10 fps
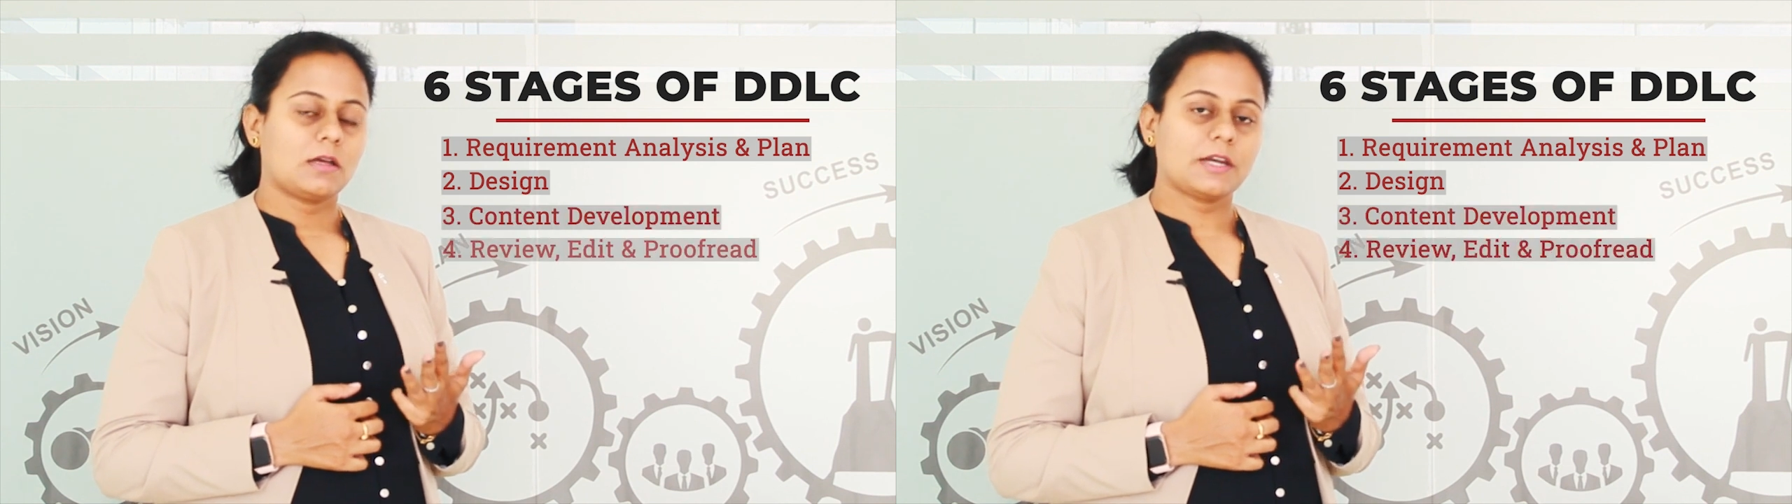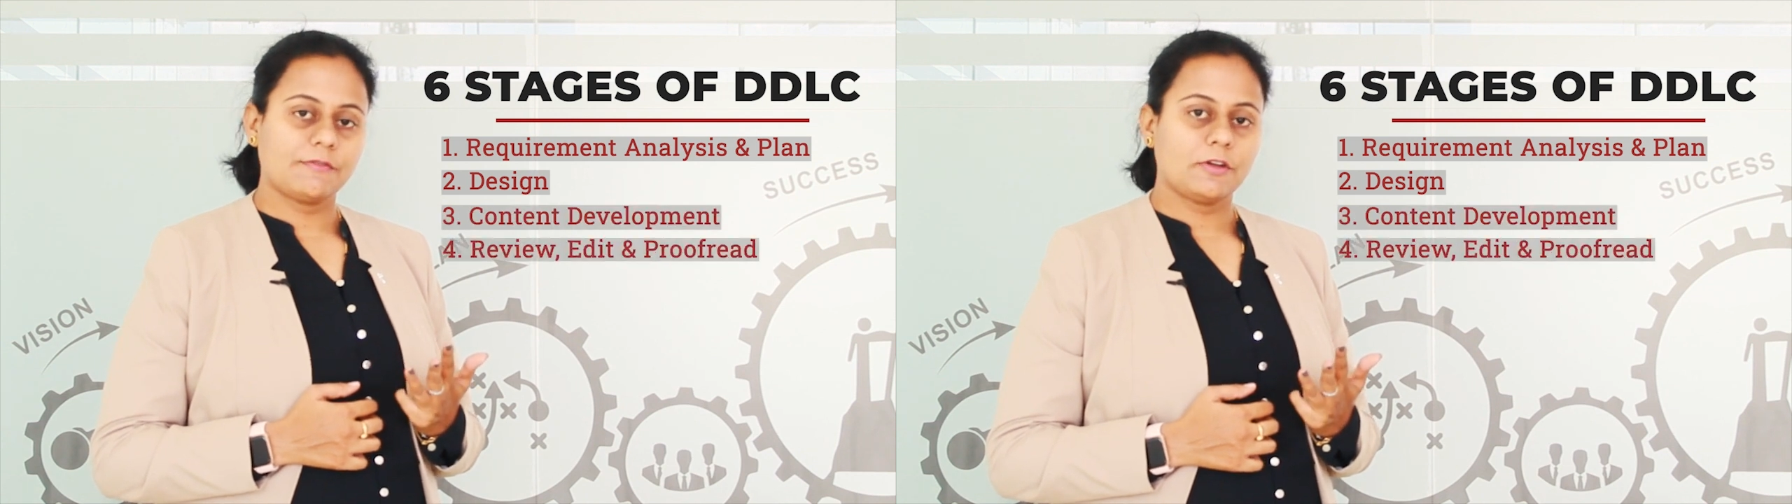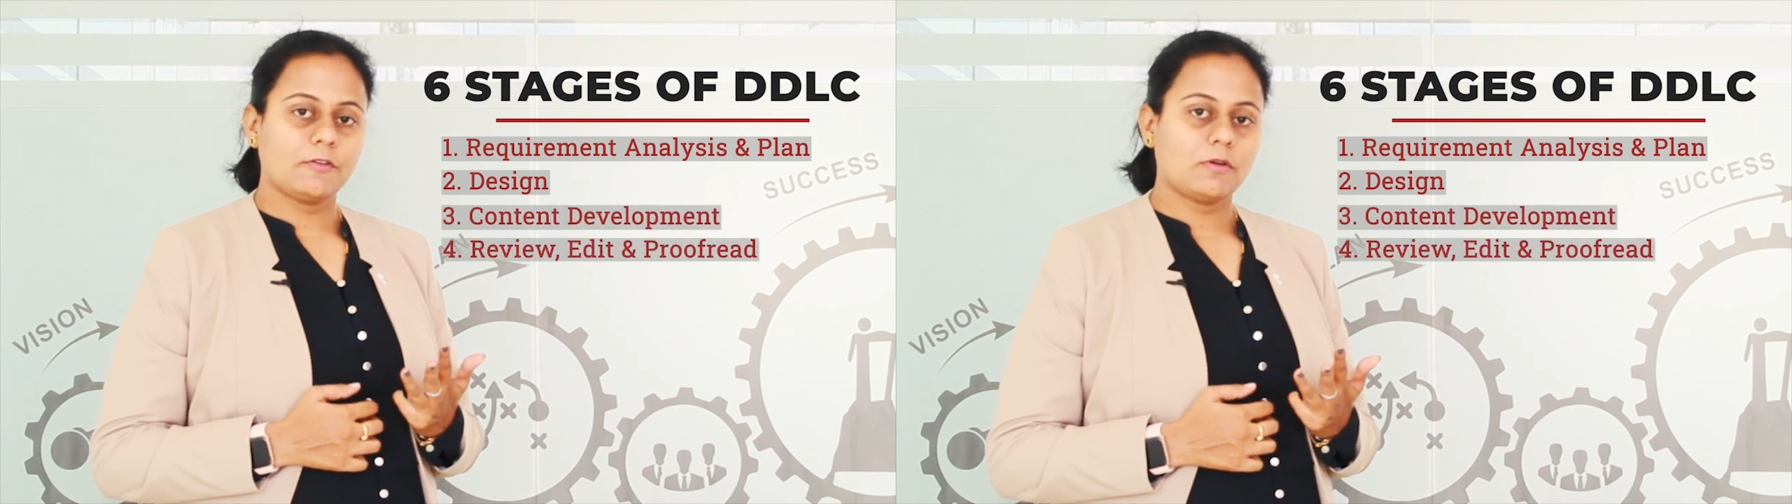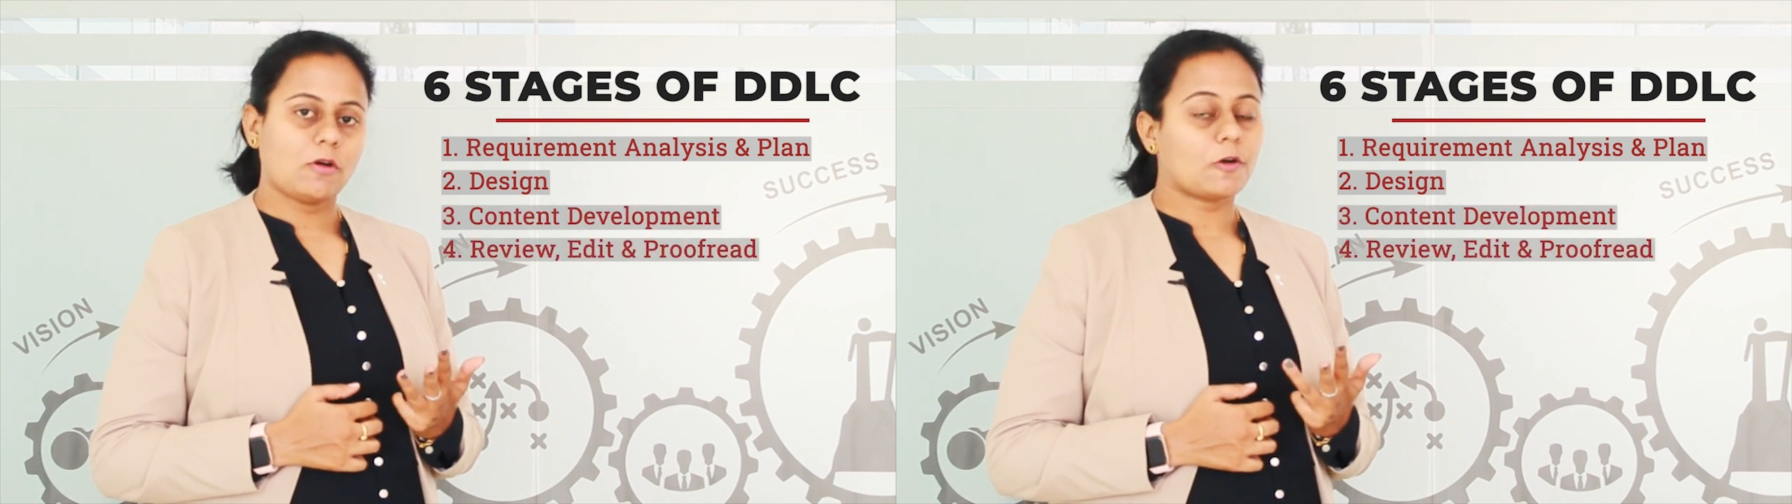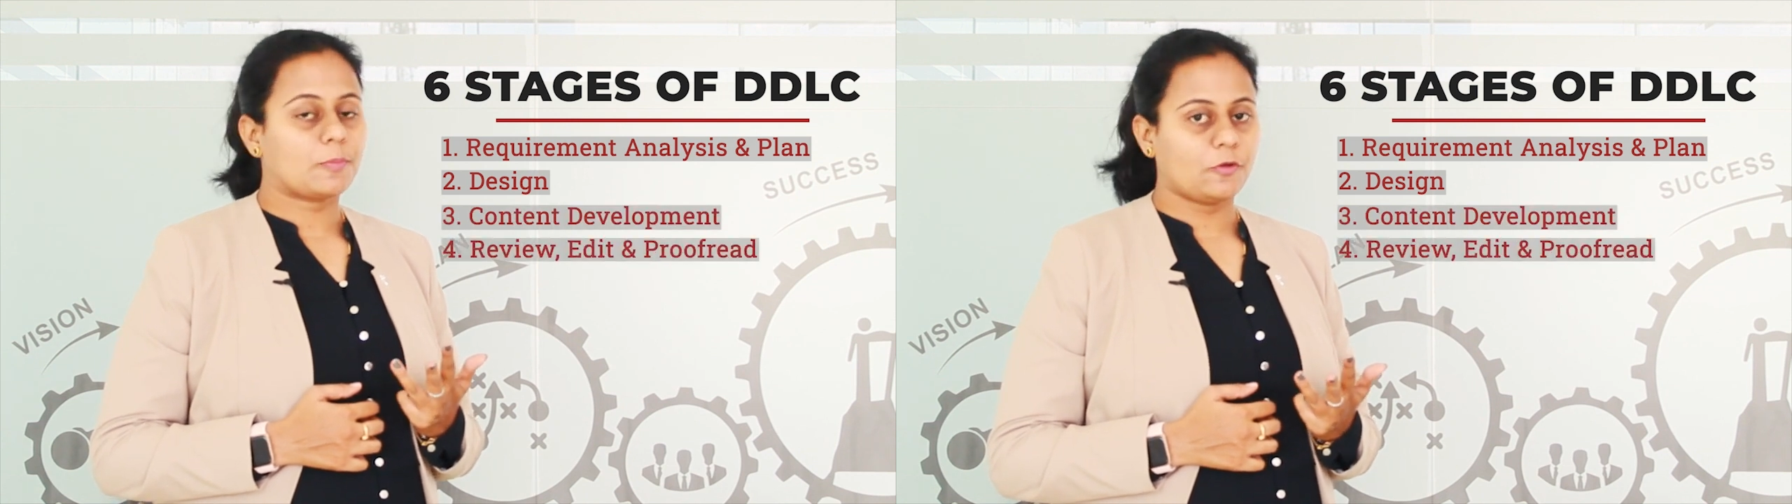review
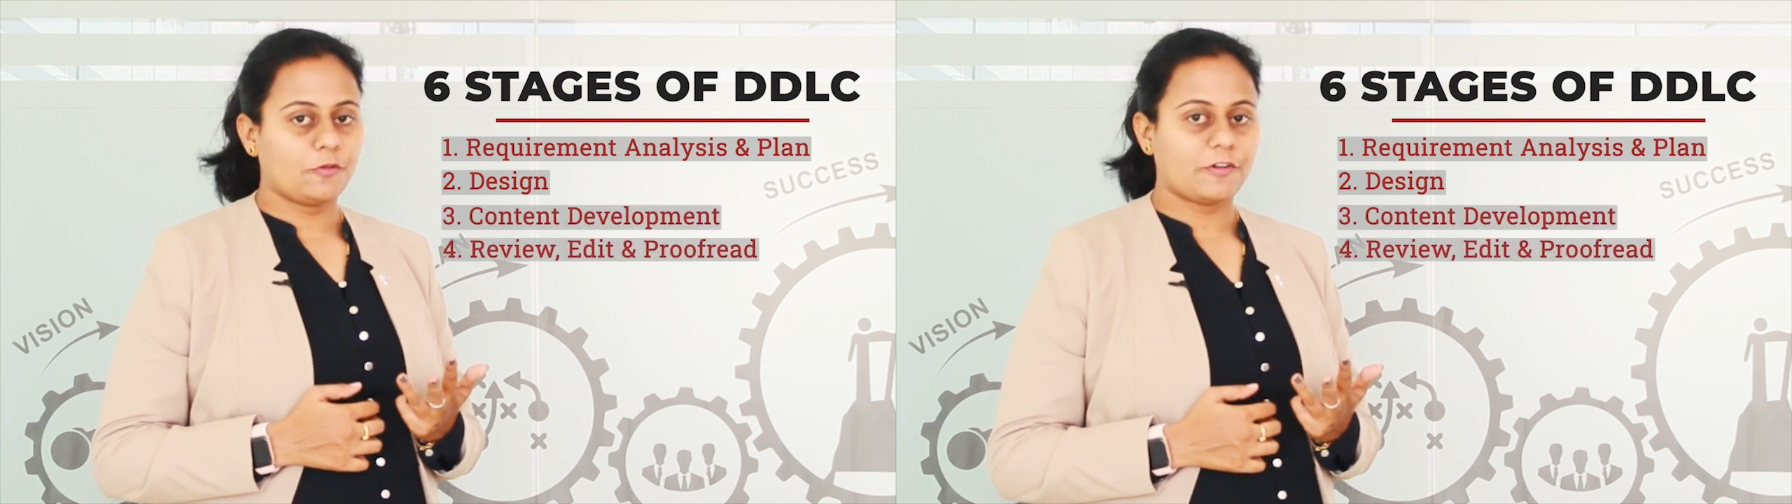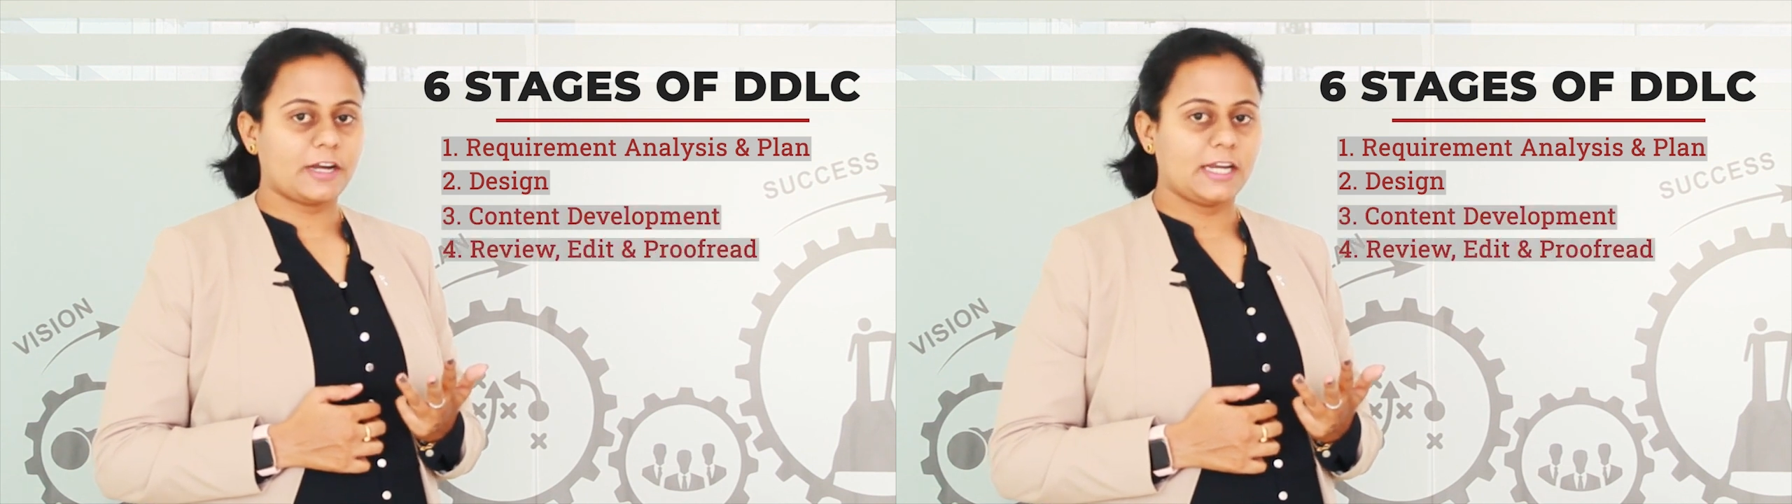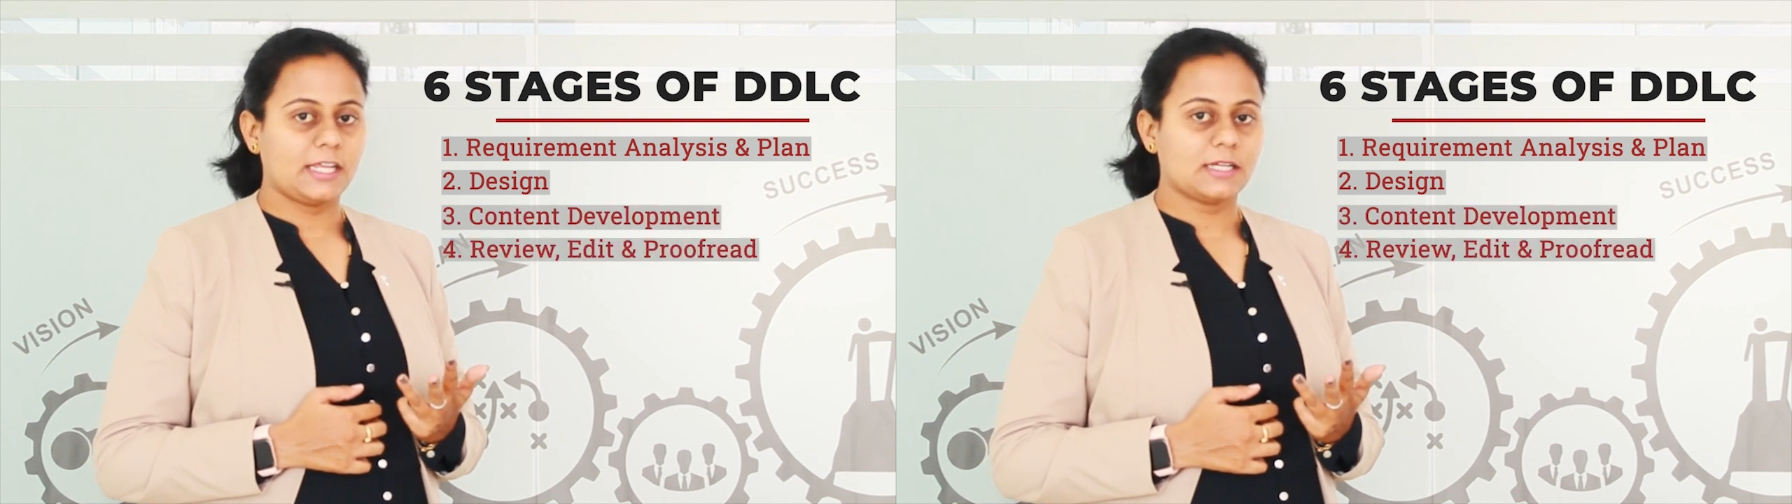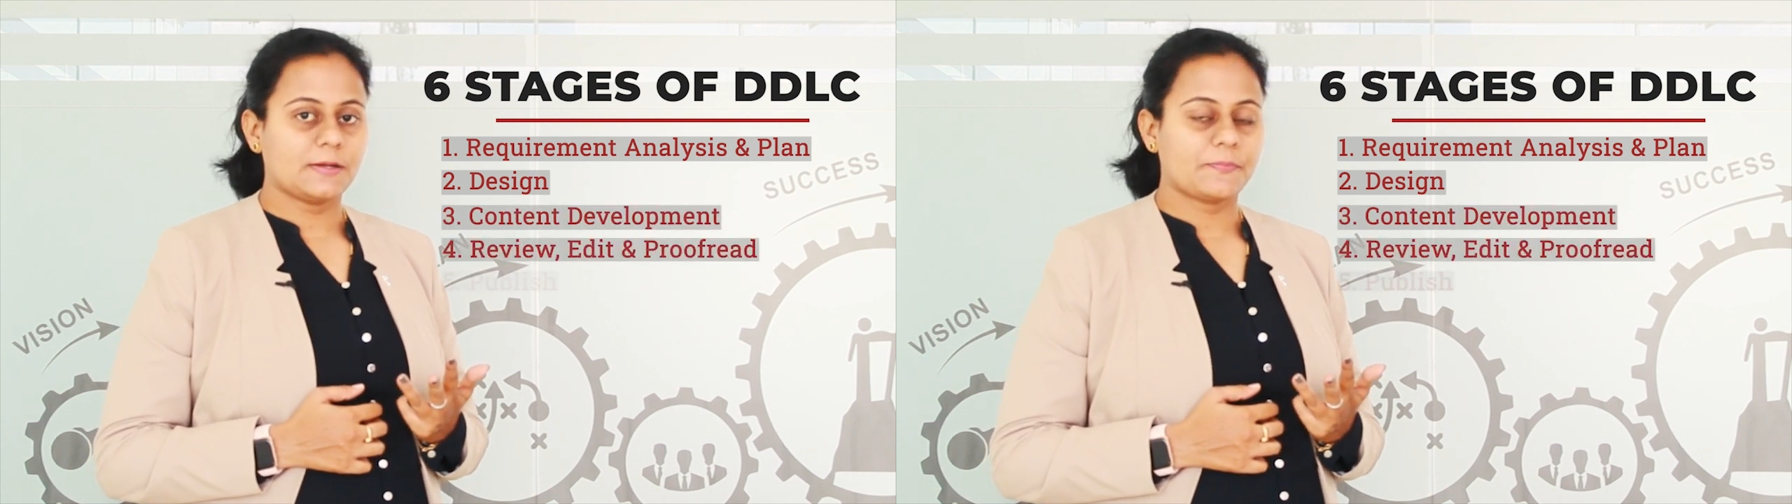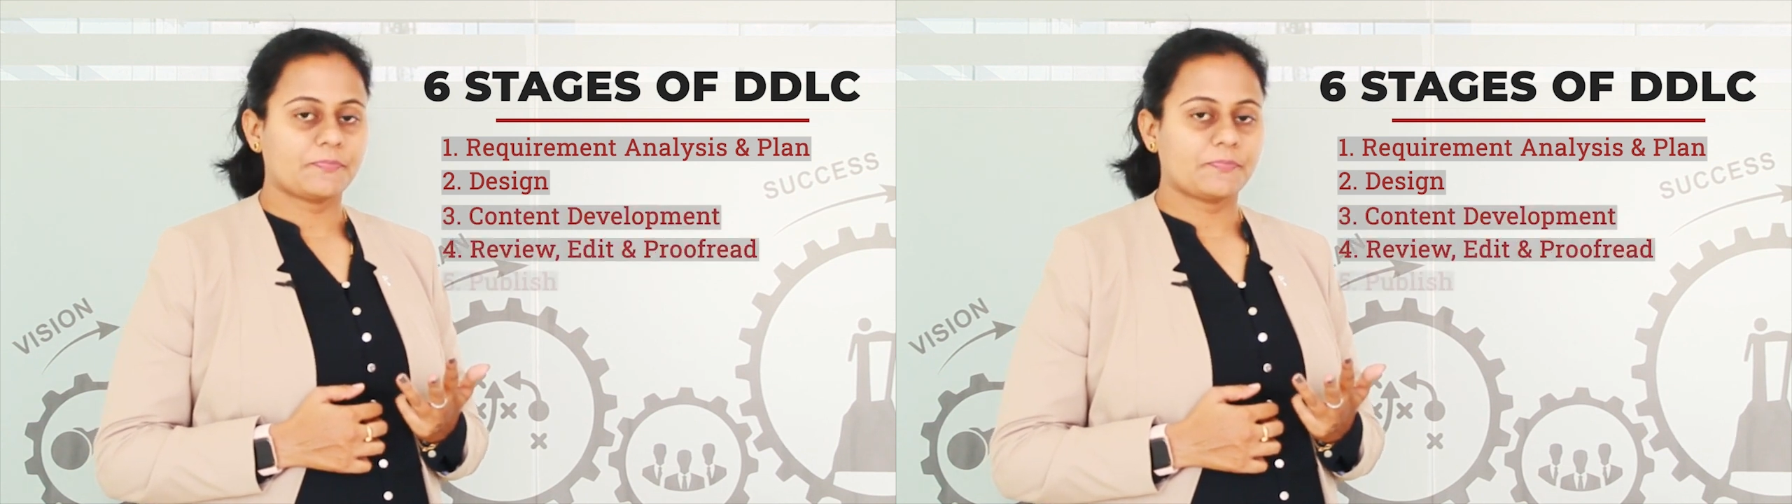or proofreading,